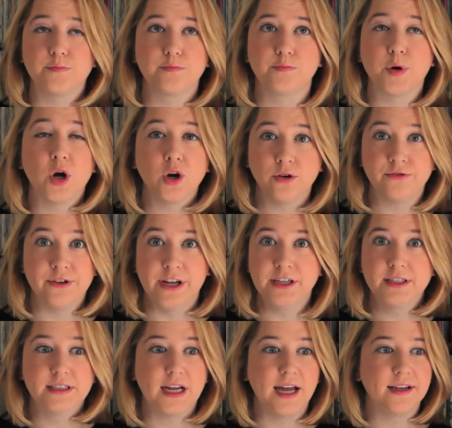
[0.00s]

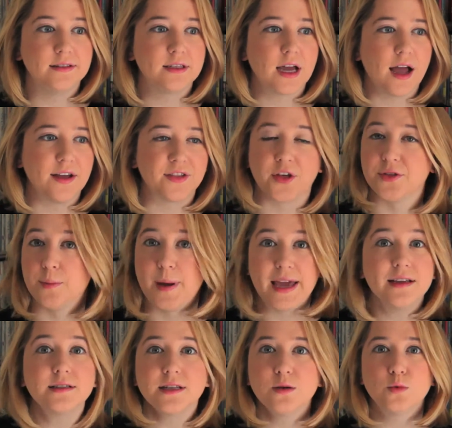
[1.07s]
perfect, and I thought the
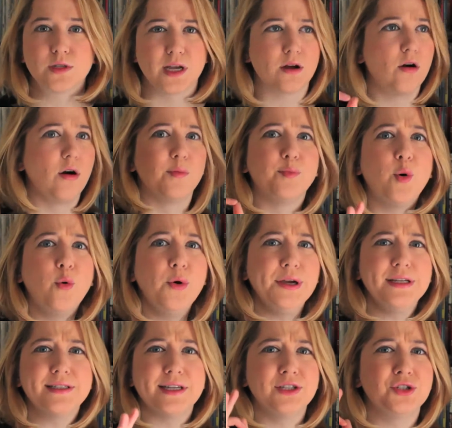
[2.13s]
pacing was like on
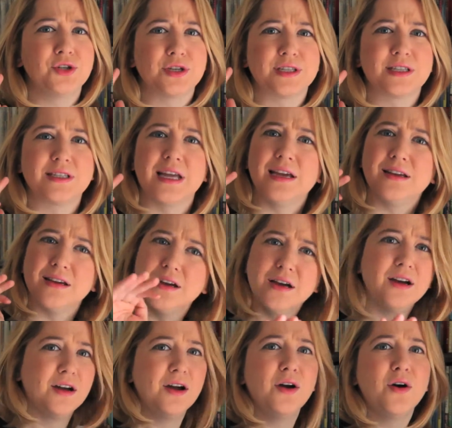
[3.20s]
point and just like
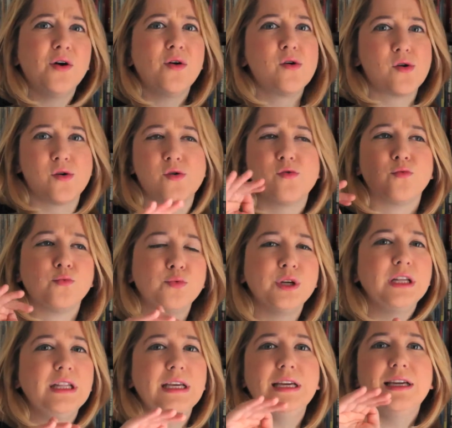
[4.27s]

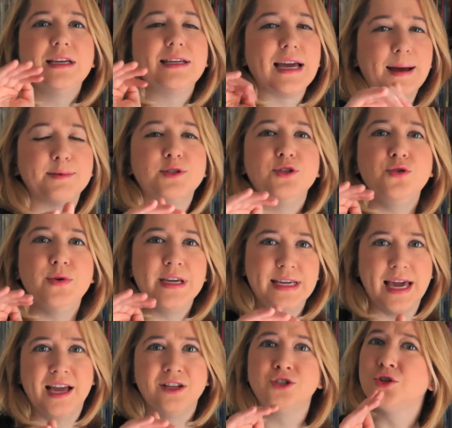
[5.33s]
really kept you
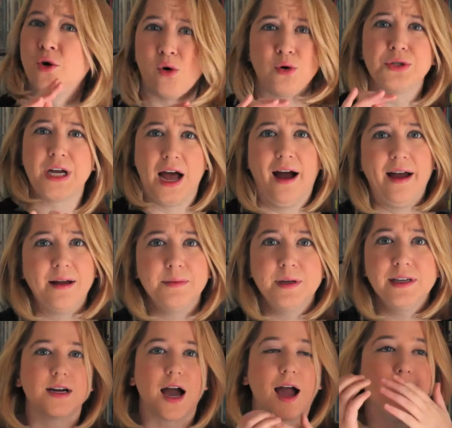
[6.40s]
engaged the whole time.
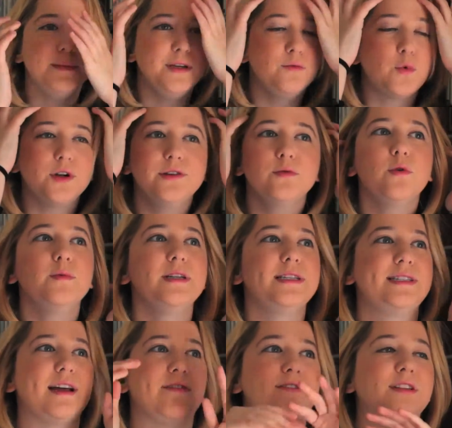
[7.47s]
I mean, Wonder Woman is
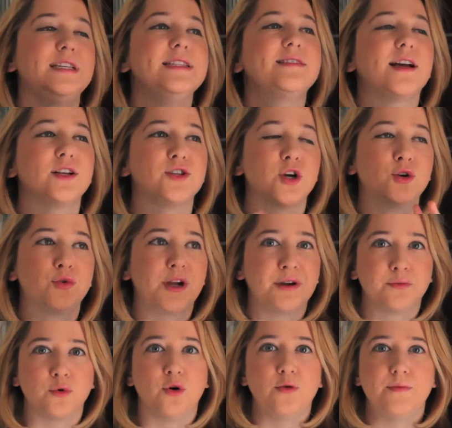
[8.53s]
definitely such a
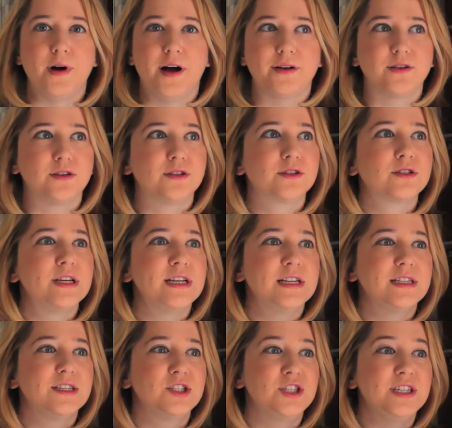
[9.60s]
great role model.
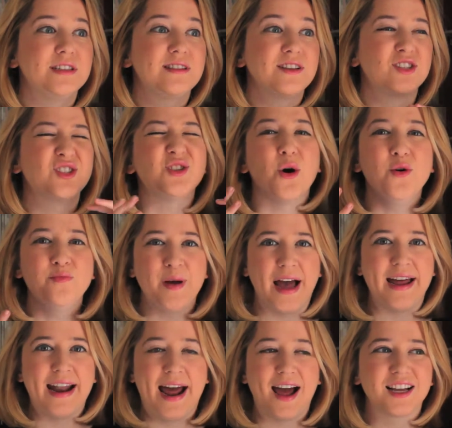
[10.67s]
She's like so
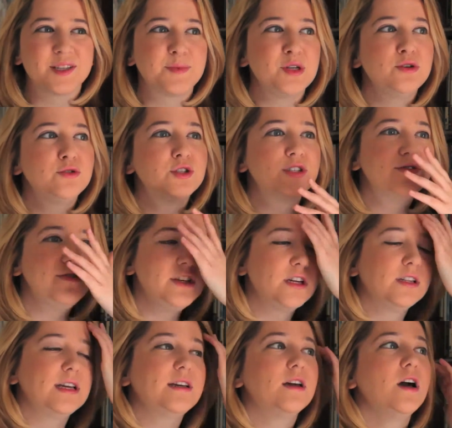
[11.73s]
badass, but you just feel
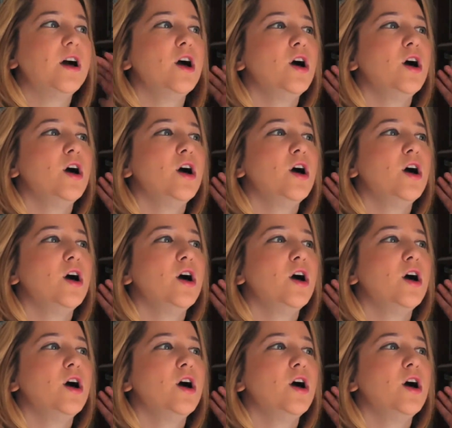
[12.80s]
like,